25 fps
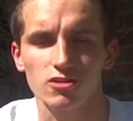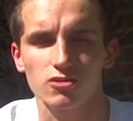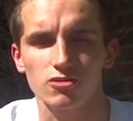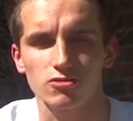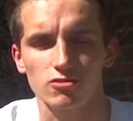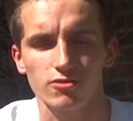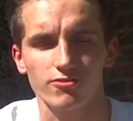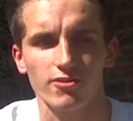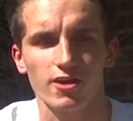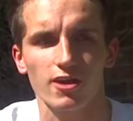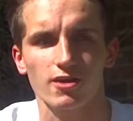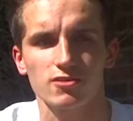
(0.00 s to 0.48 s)
a
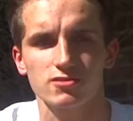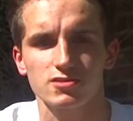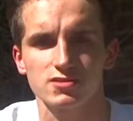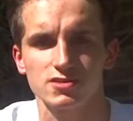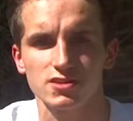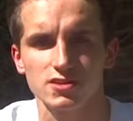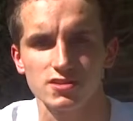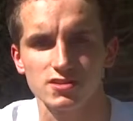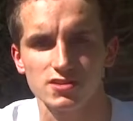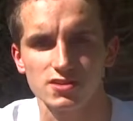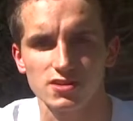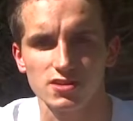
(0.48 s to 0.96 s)
lot of
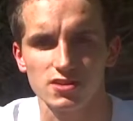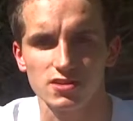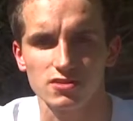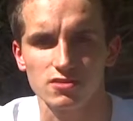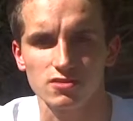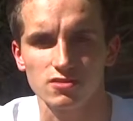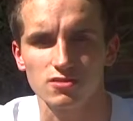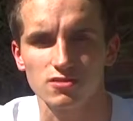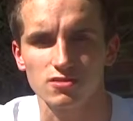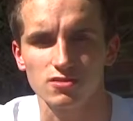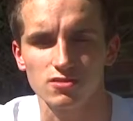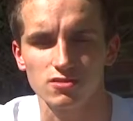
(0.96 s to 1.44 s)
house sits
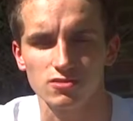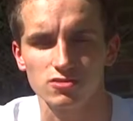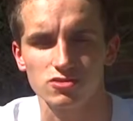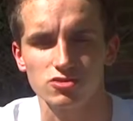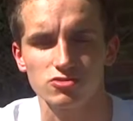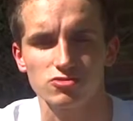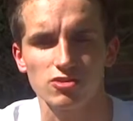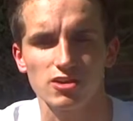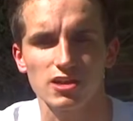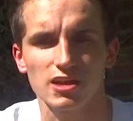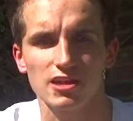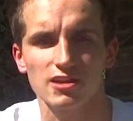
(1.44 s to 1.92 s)
in
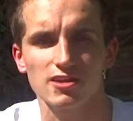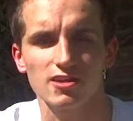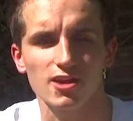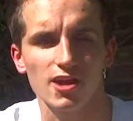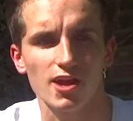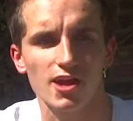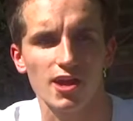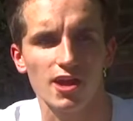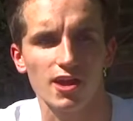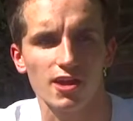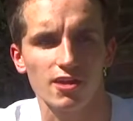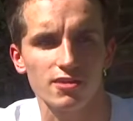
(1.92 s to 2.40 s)

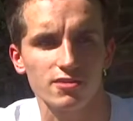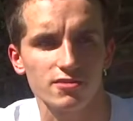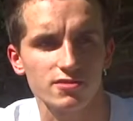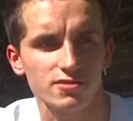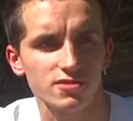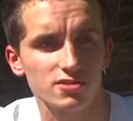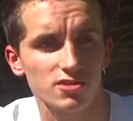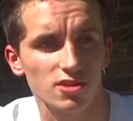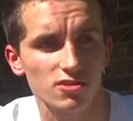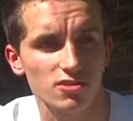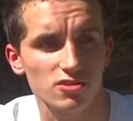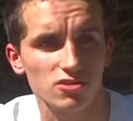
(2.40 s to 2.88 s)
Australia
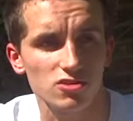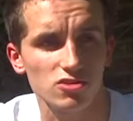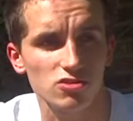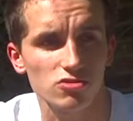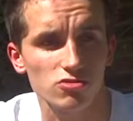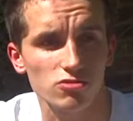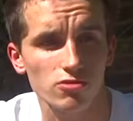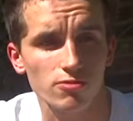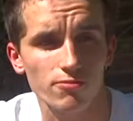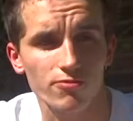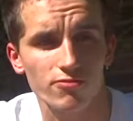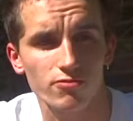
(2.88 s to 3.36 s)
and Southern
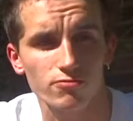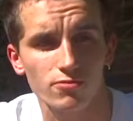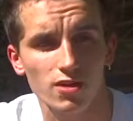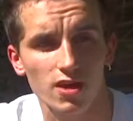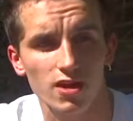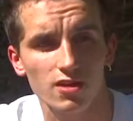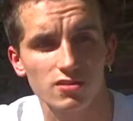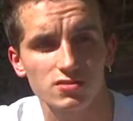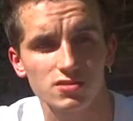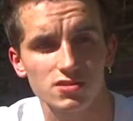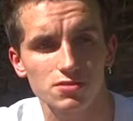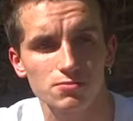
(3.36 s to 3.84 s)
Europe from
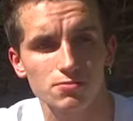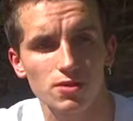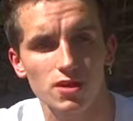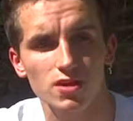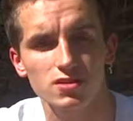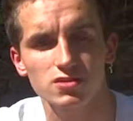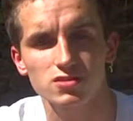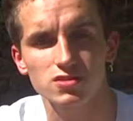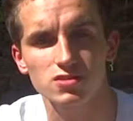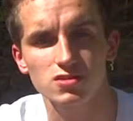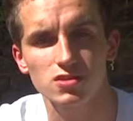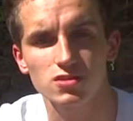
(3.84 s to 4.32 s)
the
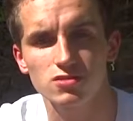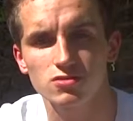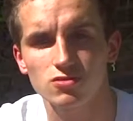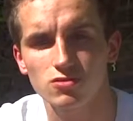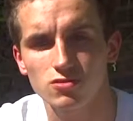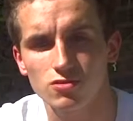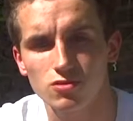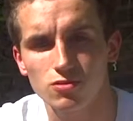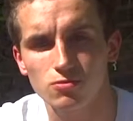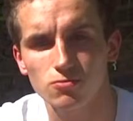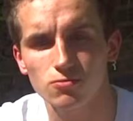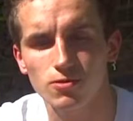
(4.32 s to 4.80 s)

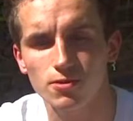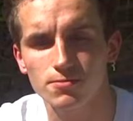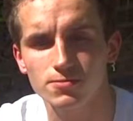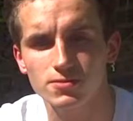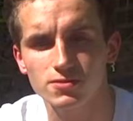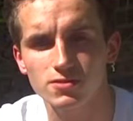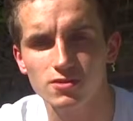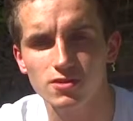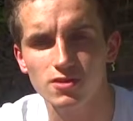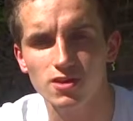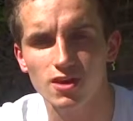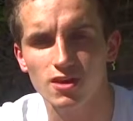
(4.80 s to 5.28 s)
housesitmatch.com
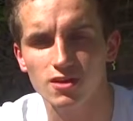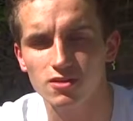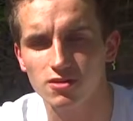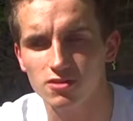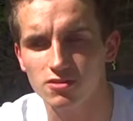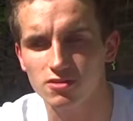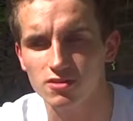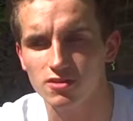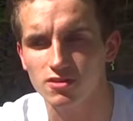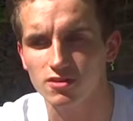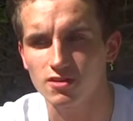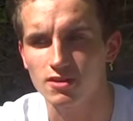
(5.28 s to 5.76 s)
website
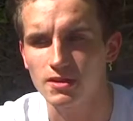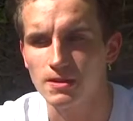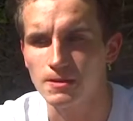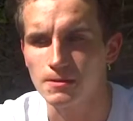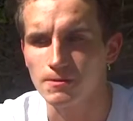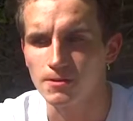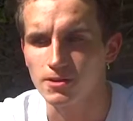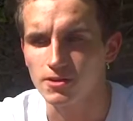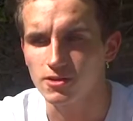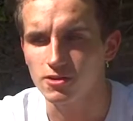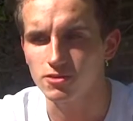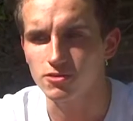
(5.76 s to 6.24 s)
and I think
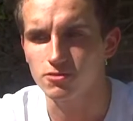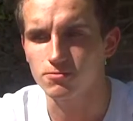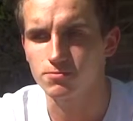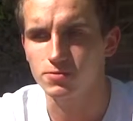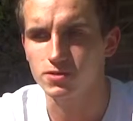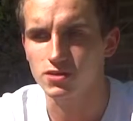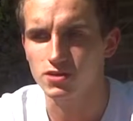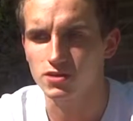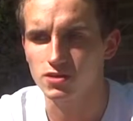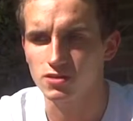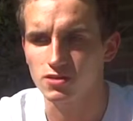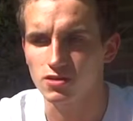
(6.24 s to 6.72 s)
it
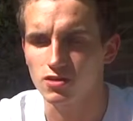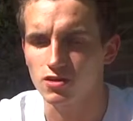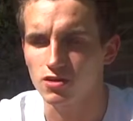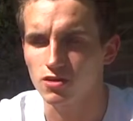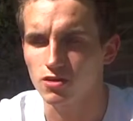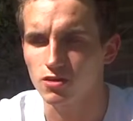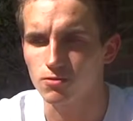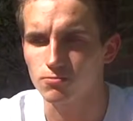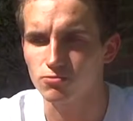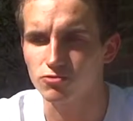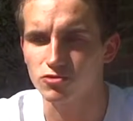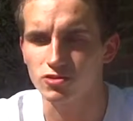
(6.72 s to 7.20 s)
would be
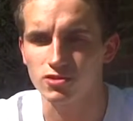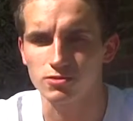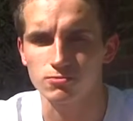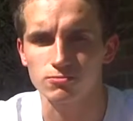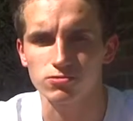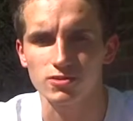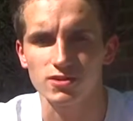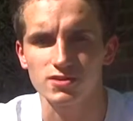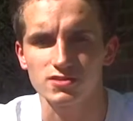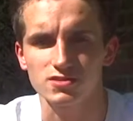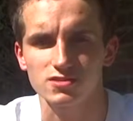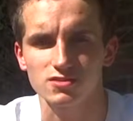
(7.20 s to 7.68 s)
a
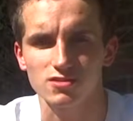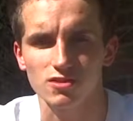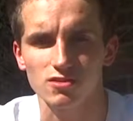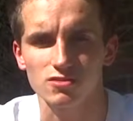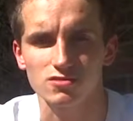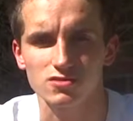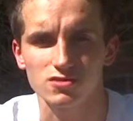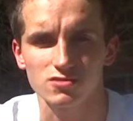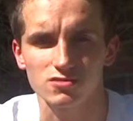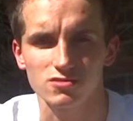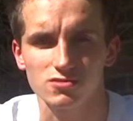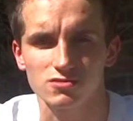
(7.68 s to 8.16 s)
brilliant place to
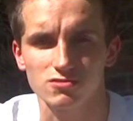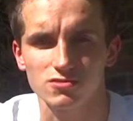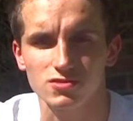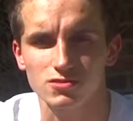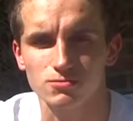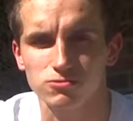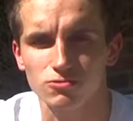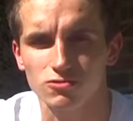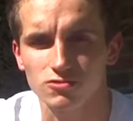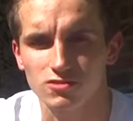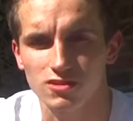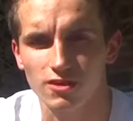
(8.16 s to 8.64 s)
go to to
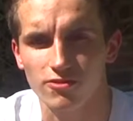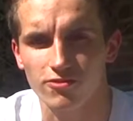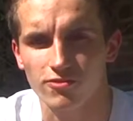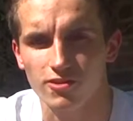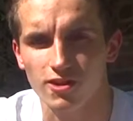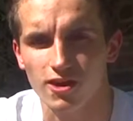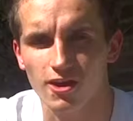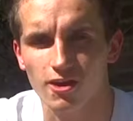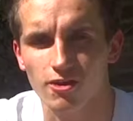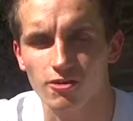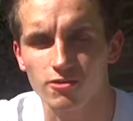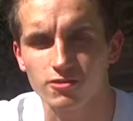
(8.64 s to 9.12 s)
explore
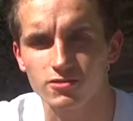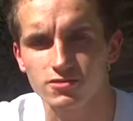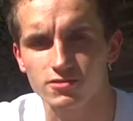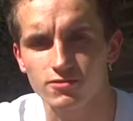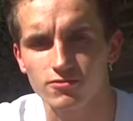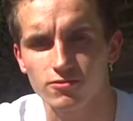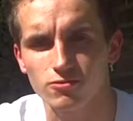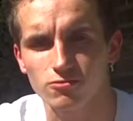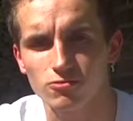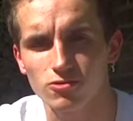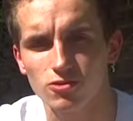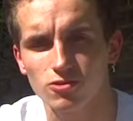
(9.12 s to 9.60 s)
different areas
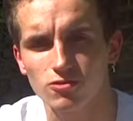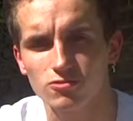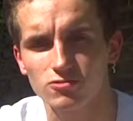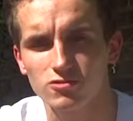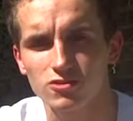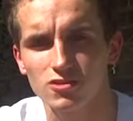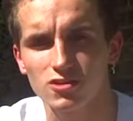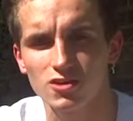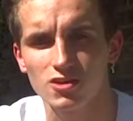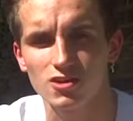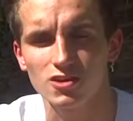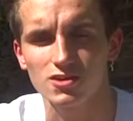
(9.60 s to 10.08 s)
of the
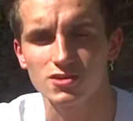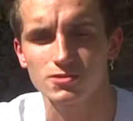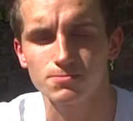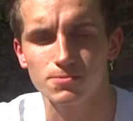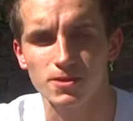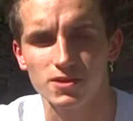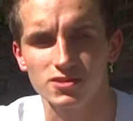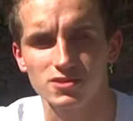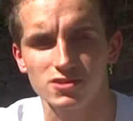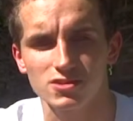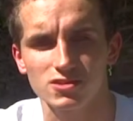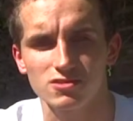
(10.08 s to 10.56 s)
world,
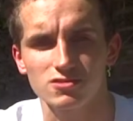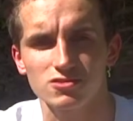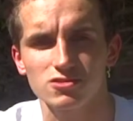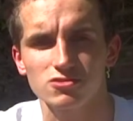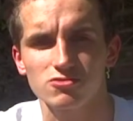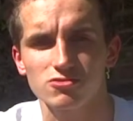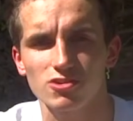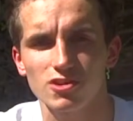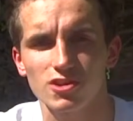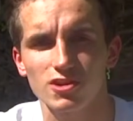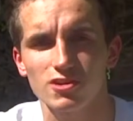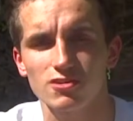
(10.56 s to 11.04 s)
especially in
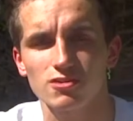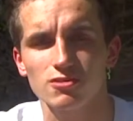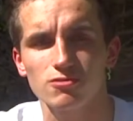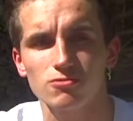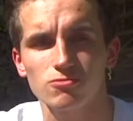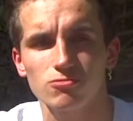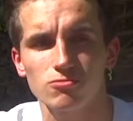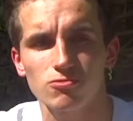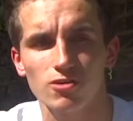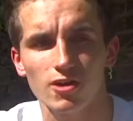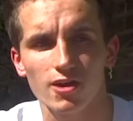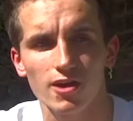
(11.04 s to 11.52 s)
Australia
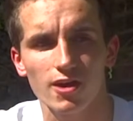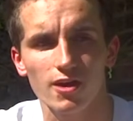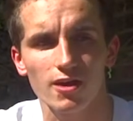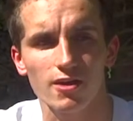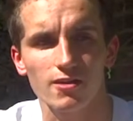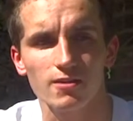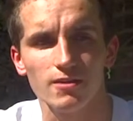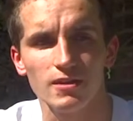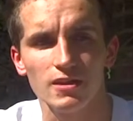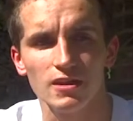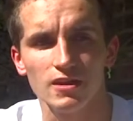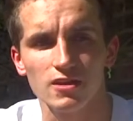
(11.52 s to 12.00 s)

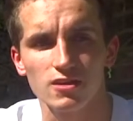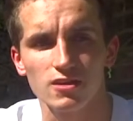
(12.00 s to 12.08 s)
where